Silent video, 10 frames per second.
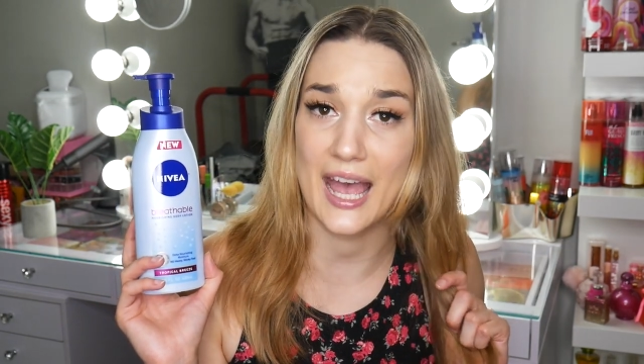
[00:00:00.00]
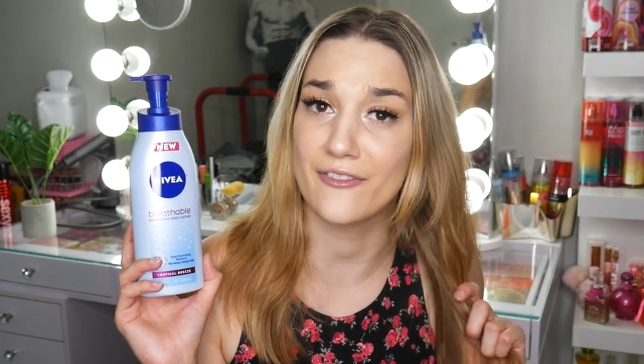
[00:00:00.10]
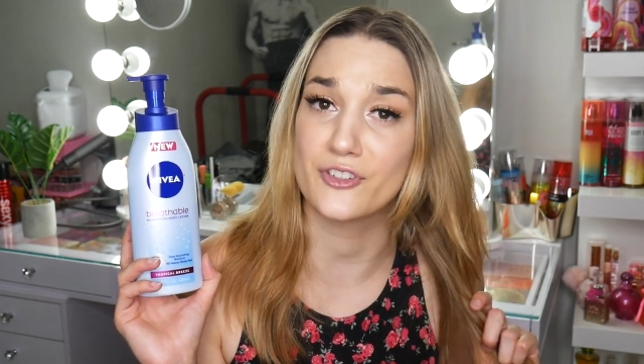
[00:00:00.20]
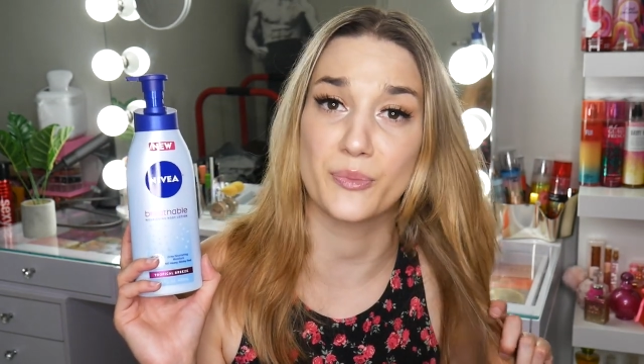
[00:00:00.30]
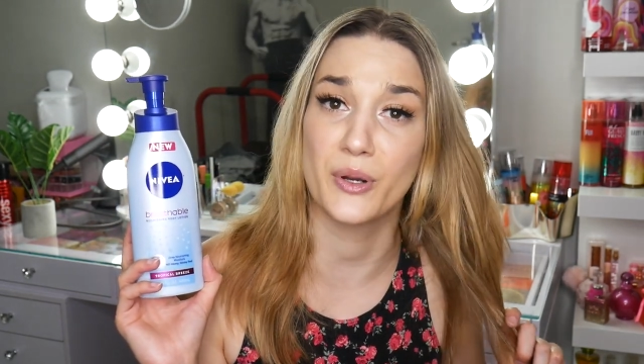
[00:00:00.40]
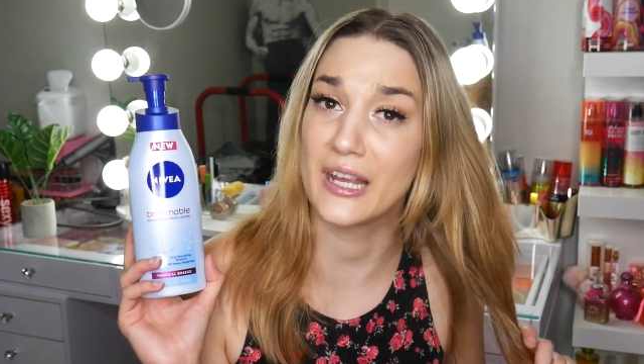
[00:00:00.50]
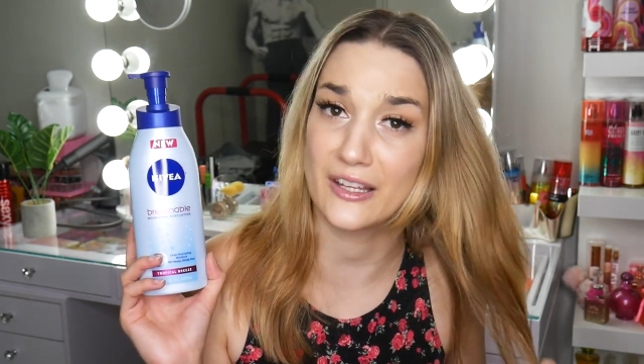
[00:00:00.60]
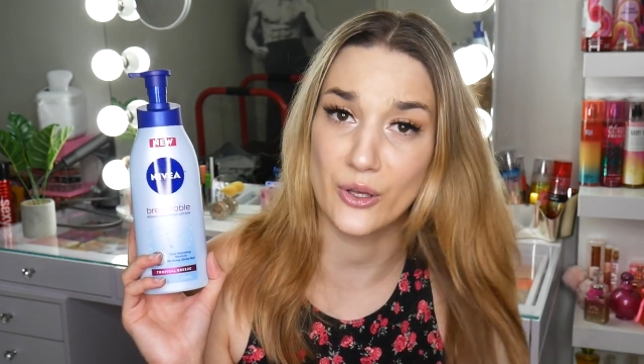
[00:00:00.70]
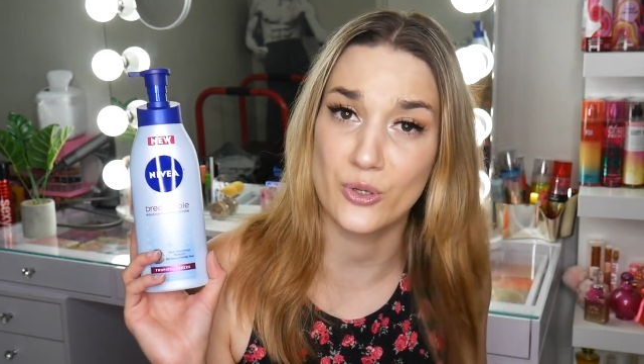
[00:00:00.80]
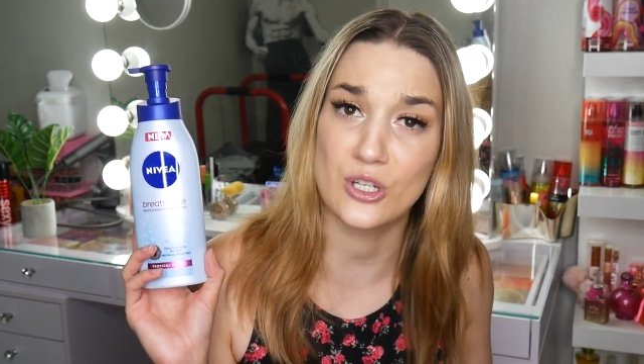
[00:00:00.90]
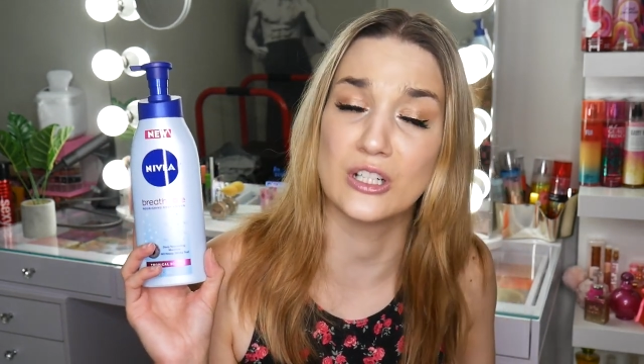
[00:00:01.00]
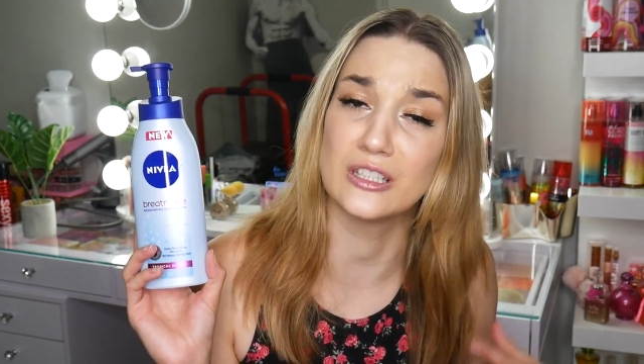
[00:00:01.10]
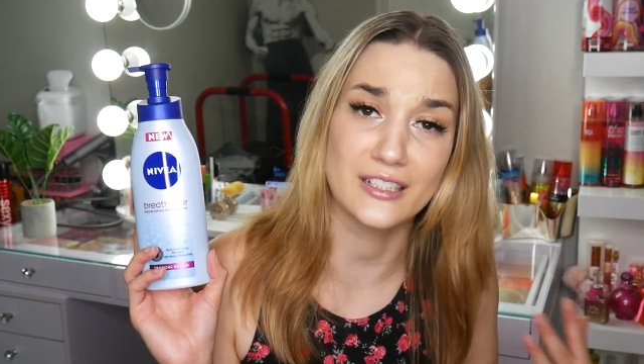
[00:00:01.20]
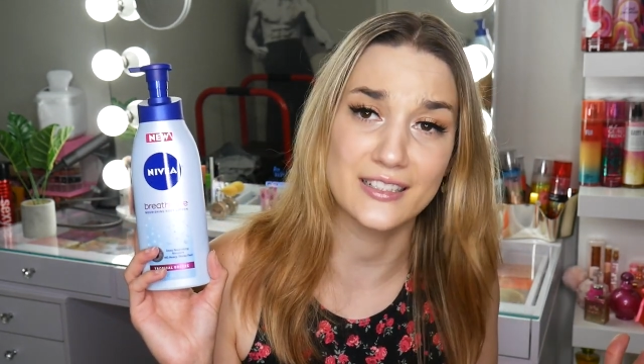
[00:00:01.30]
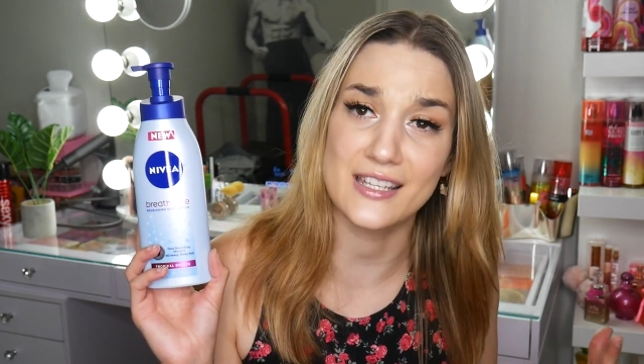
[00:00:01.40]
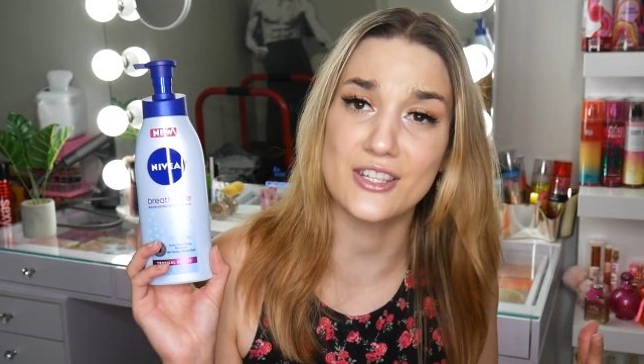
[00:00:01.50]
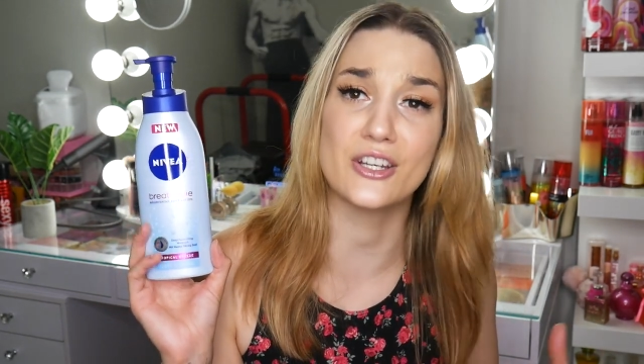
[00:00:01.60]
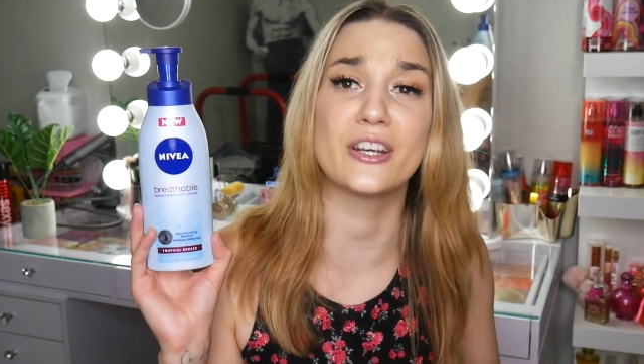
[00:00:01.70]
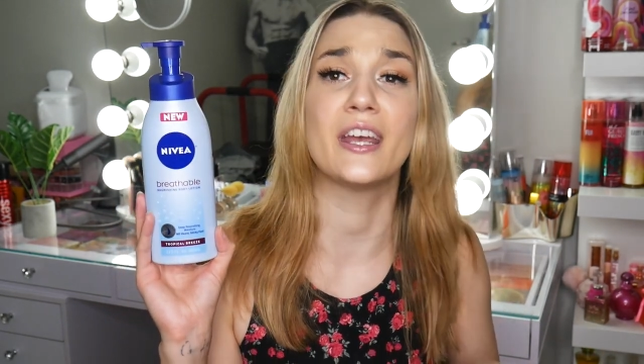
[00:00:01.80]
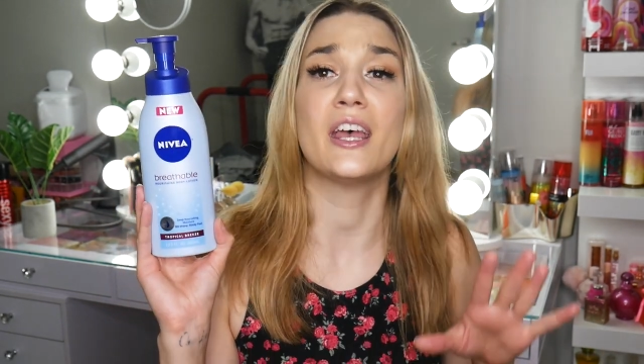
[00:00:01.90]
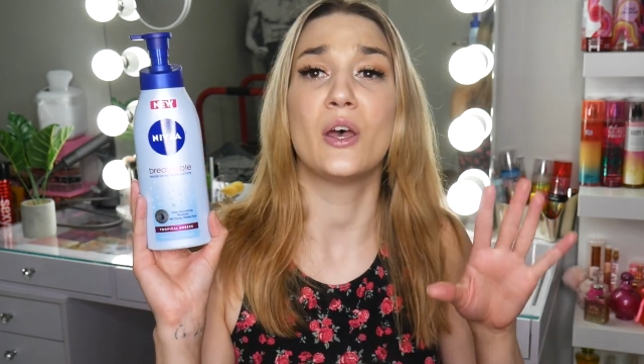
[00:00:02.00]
after putting on lotion a little easier.